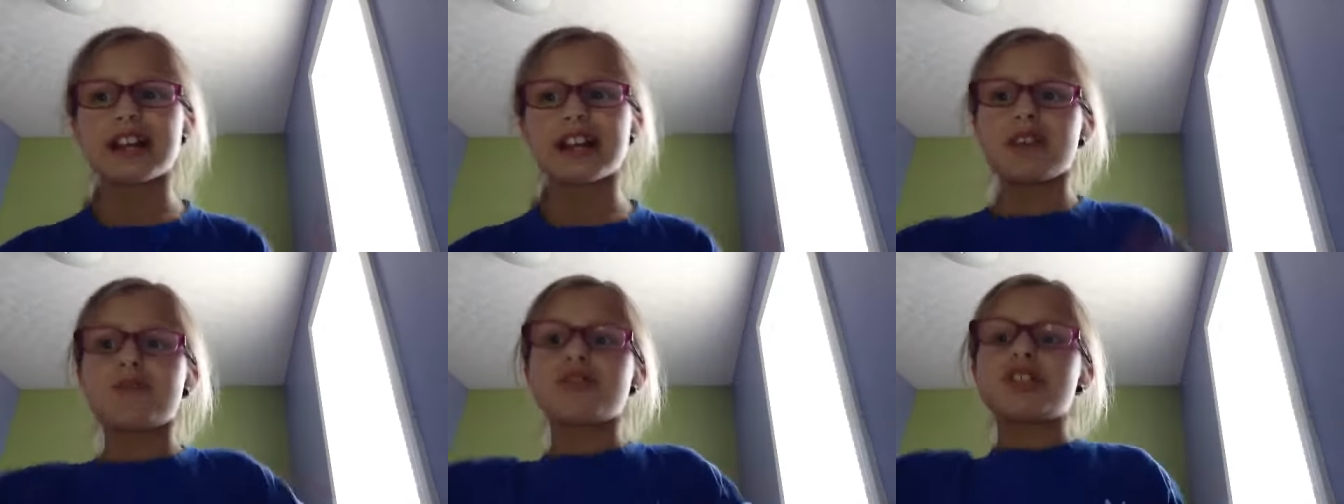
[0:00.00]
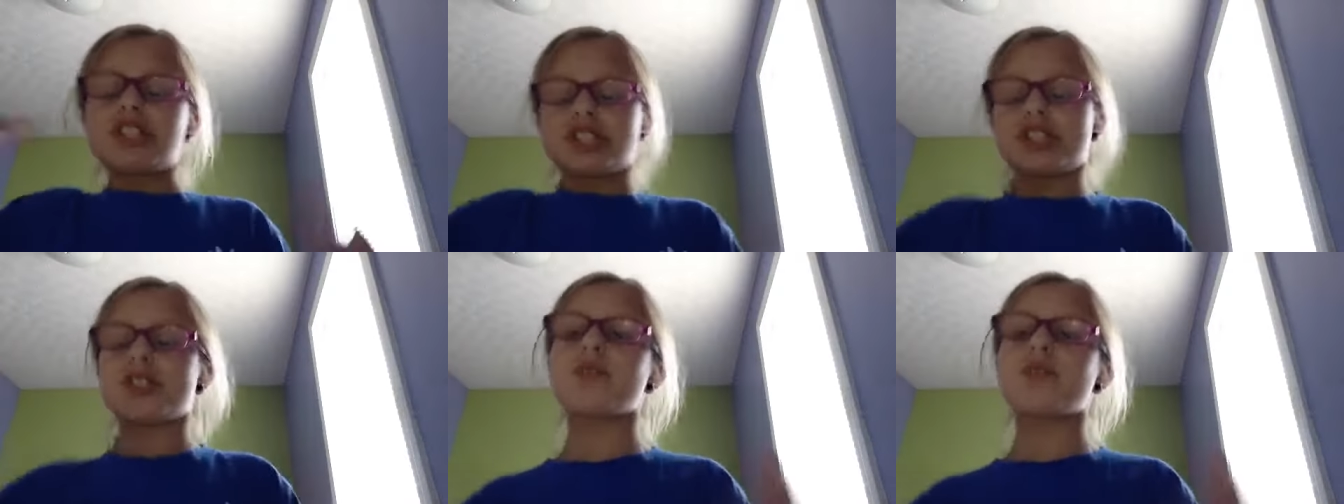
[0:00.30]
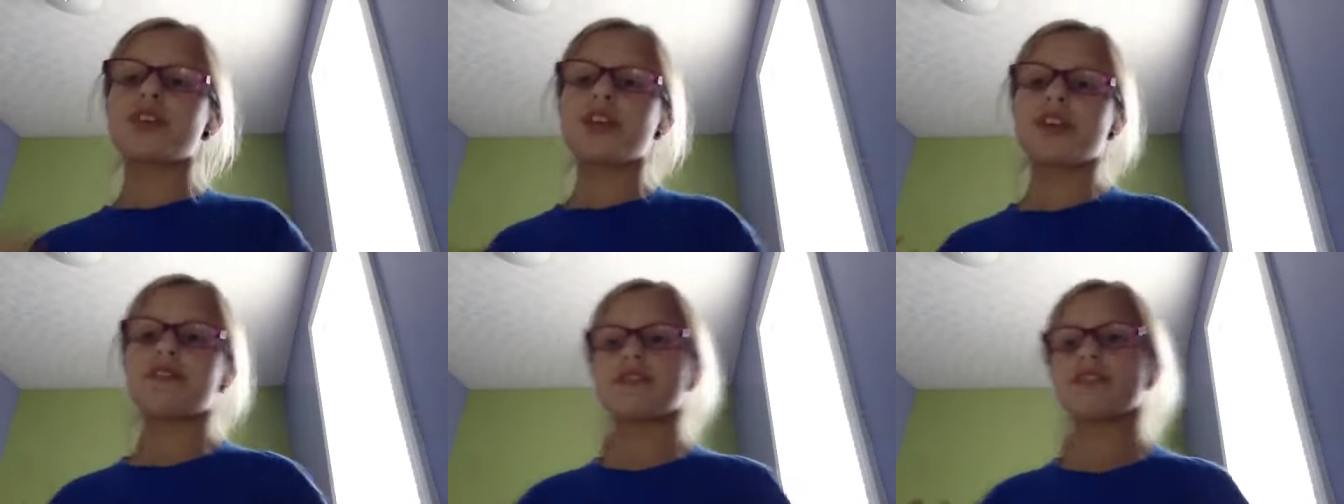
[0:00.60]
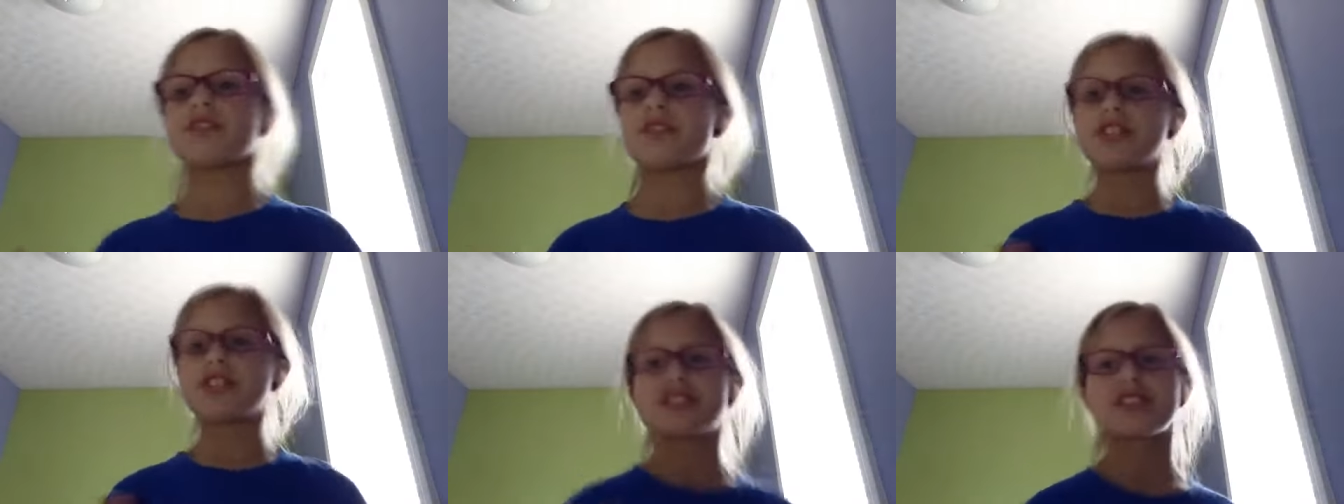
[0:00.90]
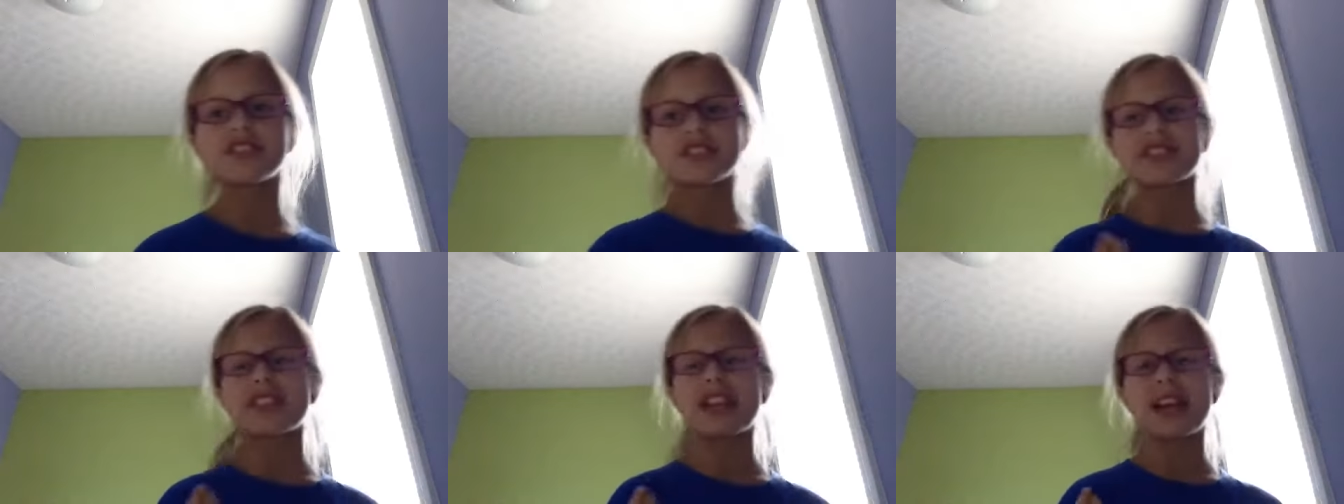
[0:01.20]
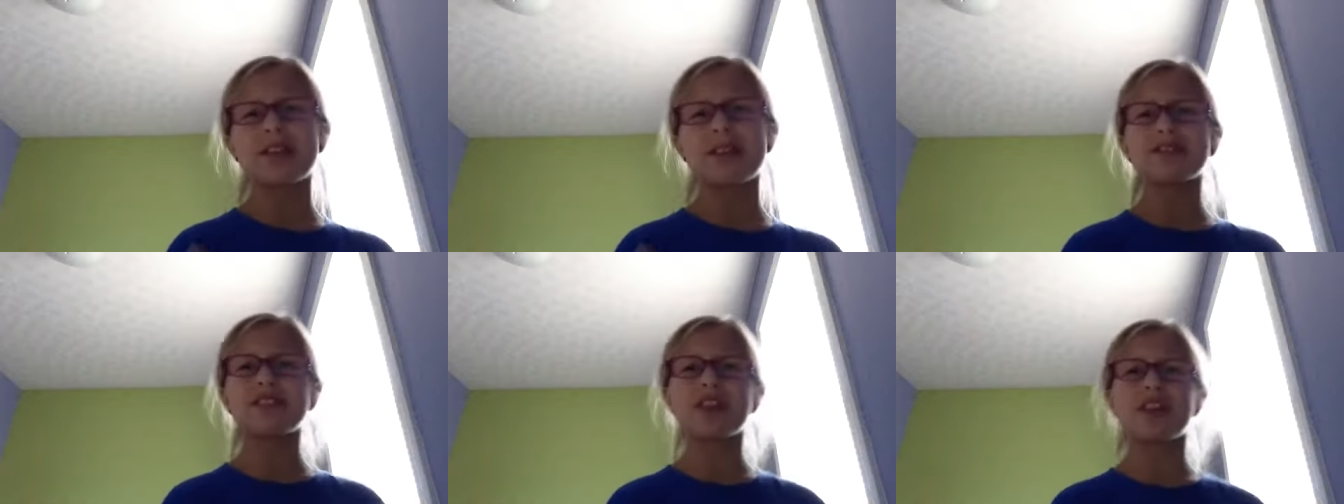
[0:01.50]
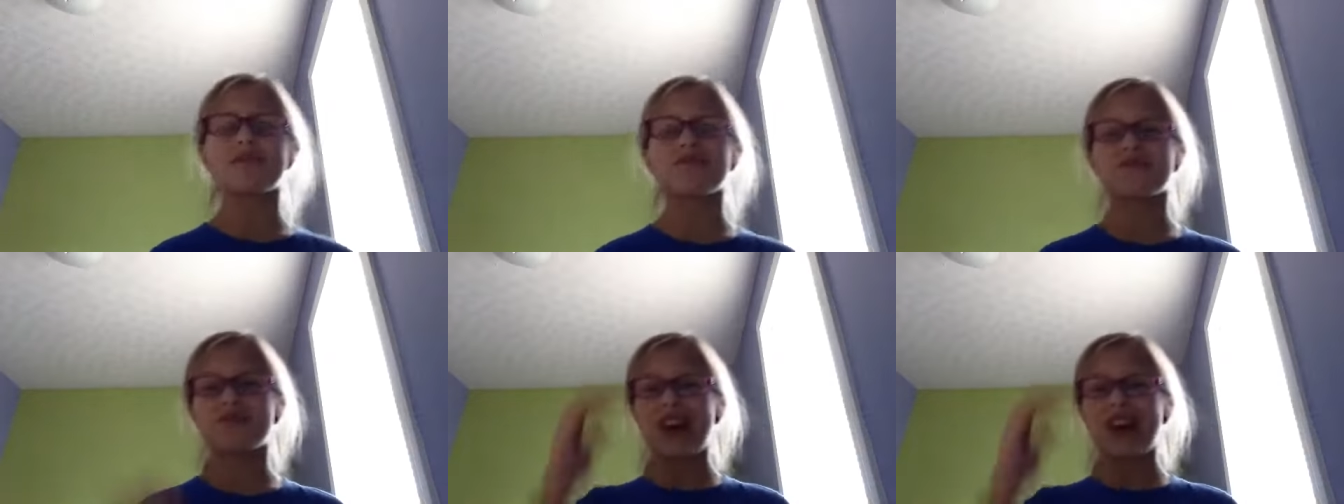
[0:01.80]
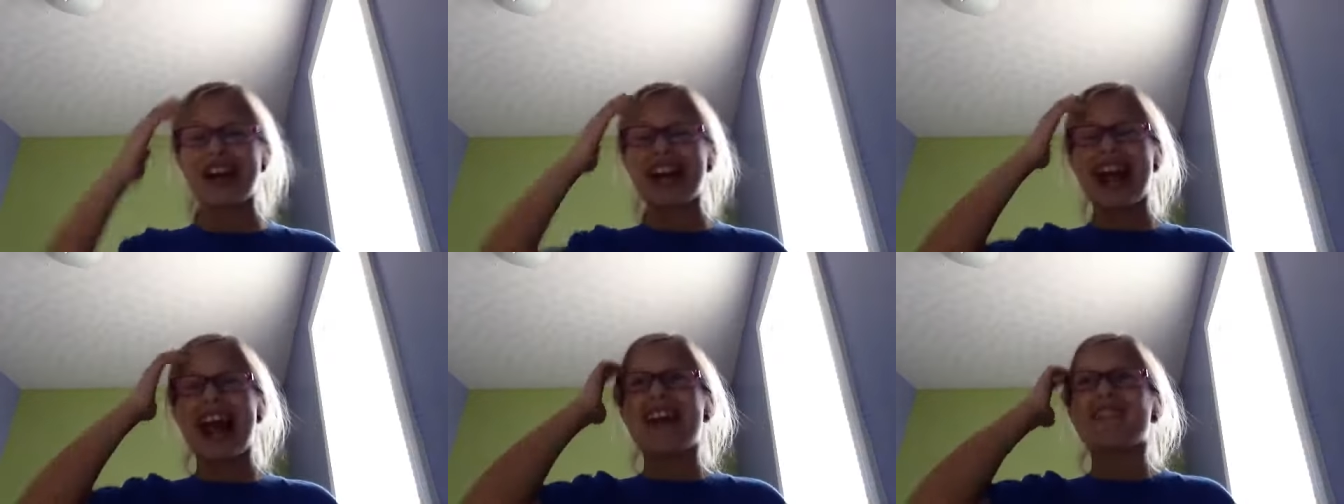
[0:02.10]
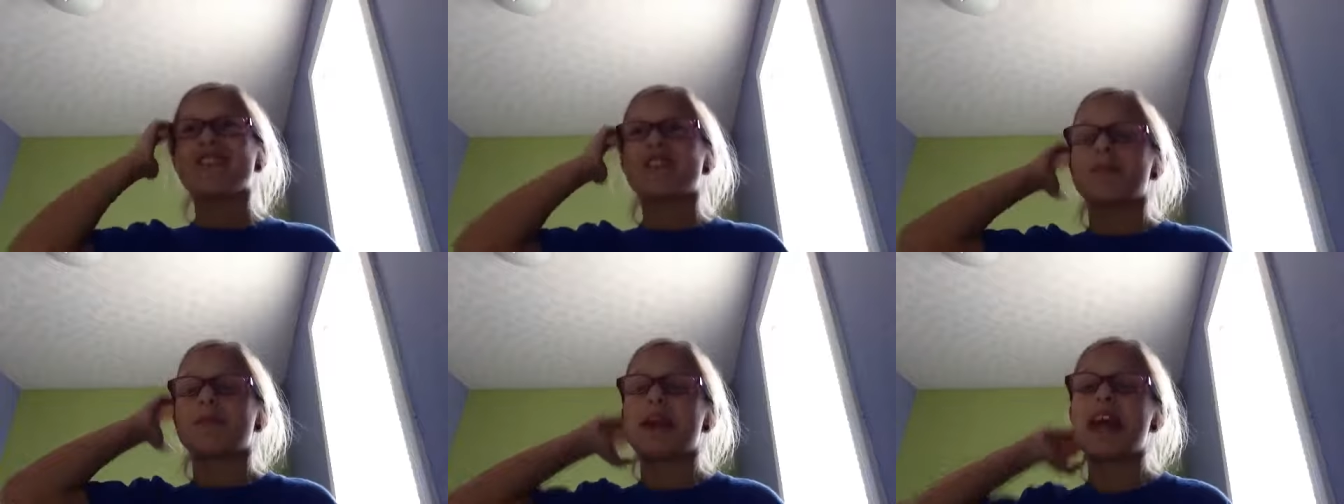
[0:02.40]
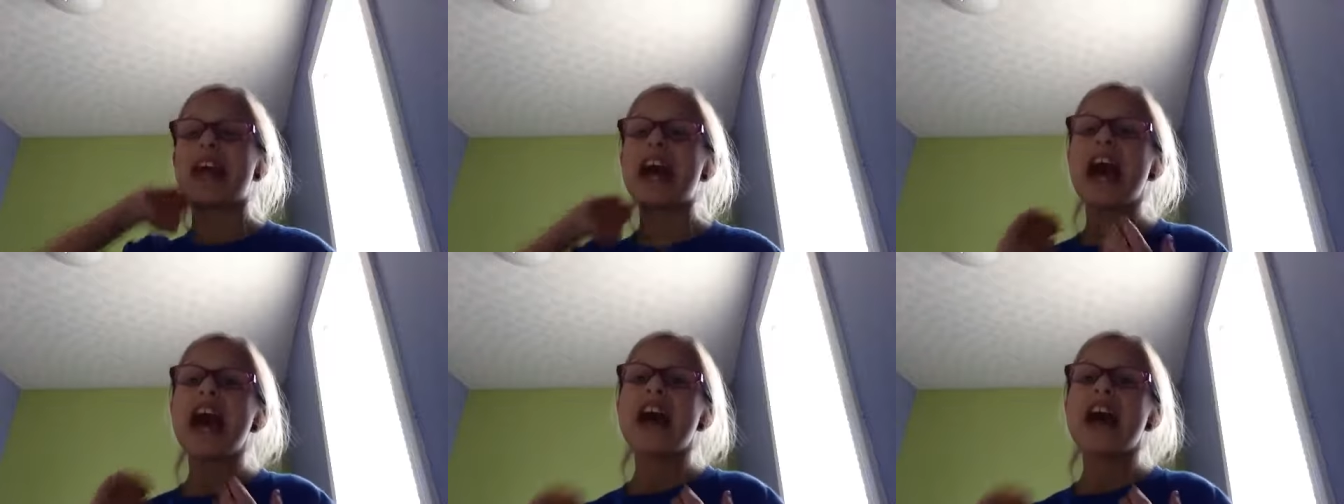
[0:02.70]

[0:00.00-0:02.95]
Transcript: I was just so nervous. So they just started running after me.